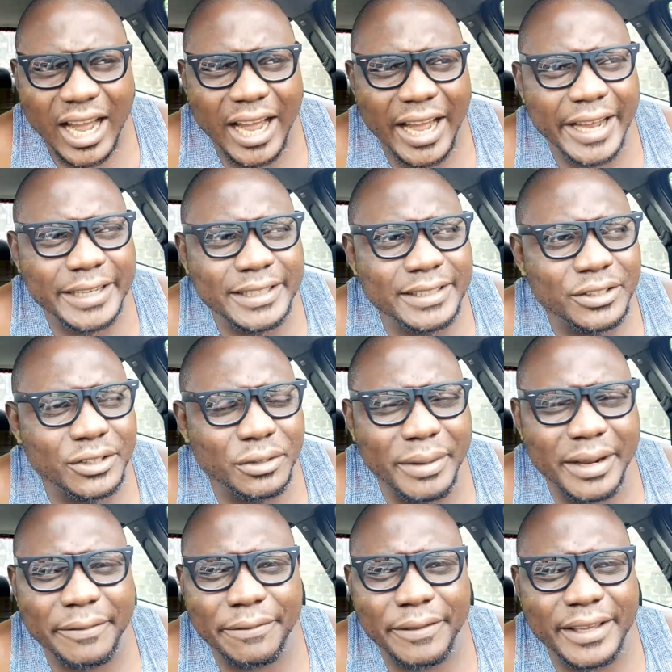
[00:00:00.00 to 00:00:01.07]
And you
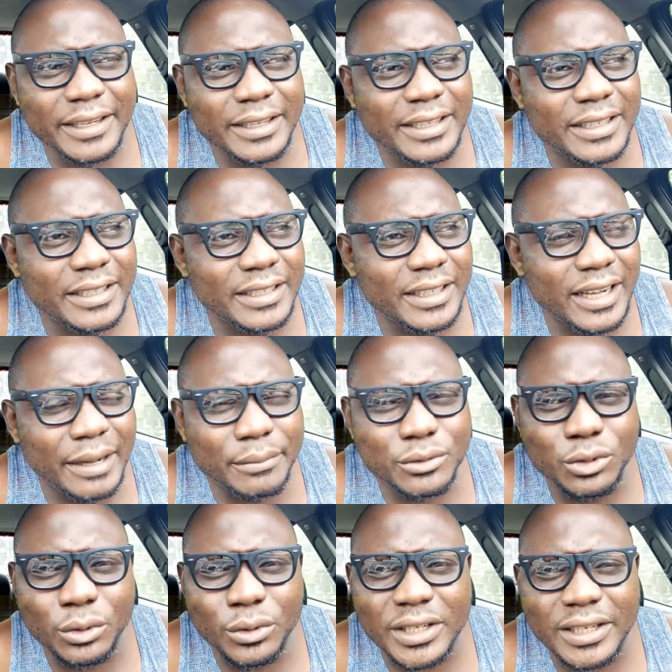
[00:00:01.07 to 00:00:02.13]
may think I'm
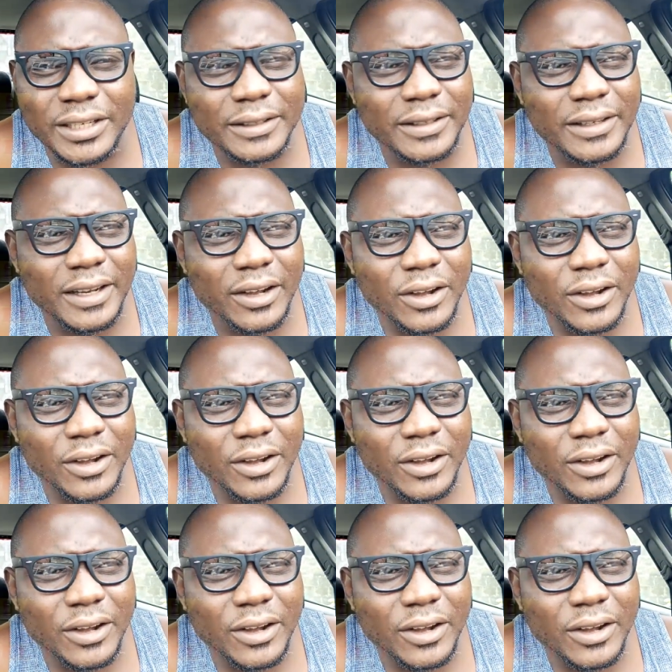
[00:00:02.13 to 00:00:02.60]
joking.